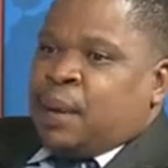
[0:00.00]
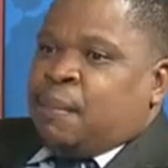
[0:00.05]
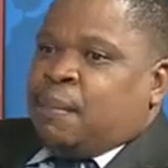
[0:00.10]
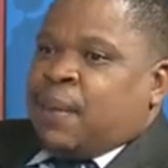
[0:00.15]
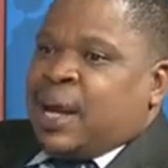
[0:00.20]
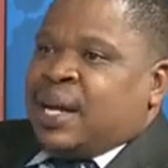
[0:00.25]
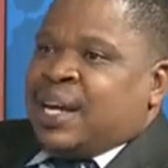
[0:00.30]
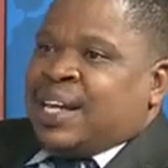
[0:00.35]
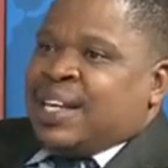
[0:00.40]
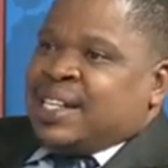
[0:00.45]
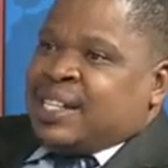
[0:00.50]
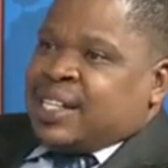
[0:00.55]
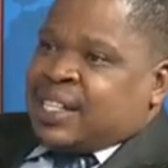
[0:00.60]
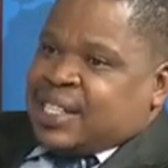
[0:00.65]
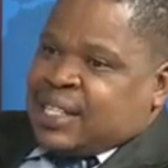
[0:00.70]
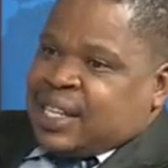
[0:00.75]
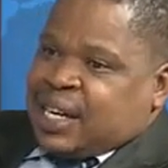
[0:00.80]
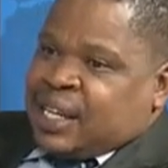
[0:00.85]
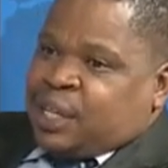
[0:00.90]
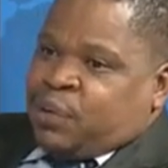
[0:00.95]
But
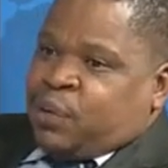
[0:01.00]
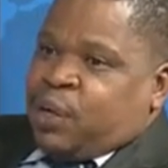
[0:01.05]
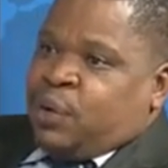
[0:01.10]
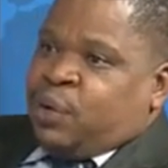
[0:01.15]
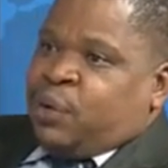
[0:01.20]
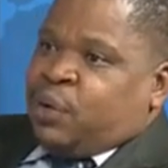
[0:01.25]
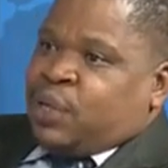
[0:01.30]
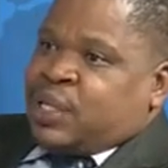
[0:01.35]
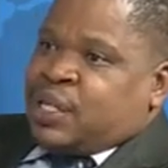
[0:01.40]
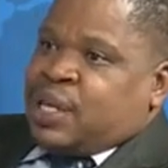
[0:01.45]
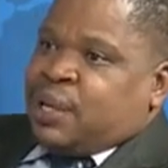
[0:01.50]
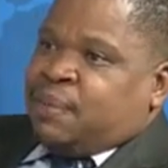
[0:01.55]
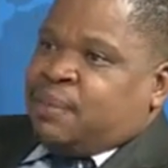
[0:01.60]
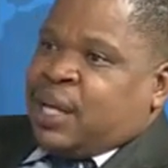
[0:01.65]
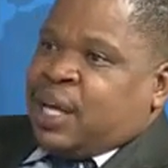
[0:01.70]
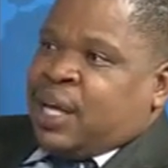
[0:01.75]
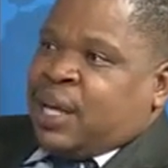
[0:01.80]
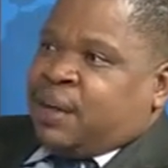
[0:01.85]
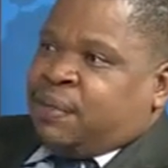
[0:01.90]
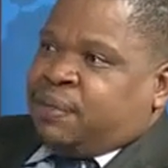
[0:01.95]
interest rate, when you use them,
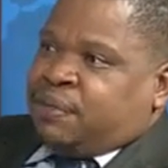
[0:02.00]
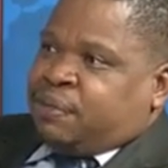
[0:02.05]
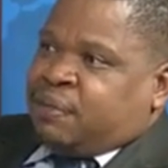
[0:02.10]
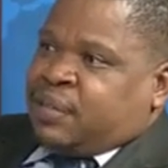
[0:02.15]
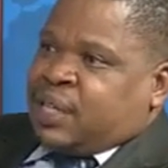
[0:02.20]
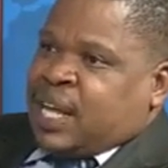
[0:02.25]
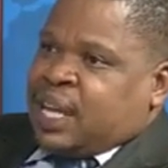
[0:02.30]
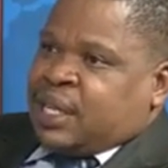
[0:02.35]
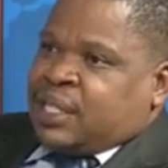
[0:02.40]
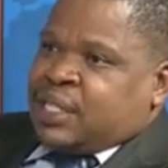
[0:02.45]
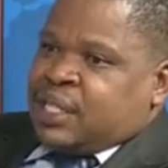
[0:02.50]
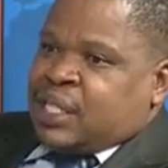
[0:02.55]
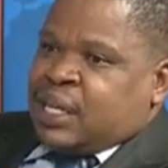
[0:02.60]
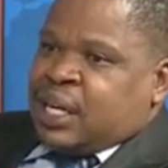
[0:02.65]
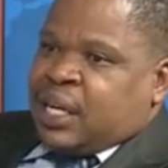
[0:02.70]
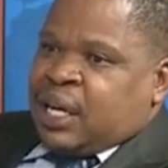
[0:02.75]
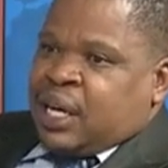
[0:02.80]
they have that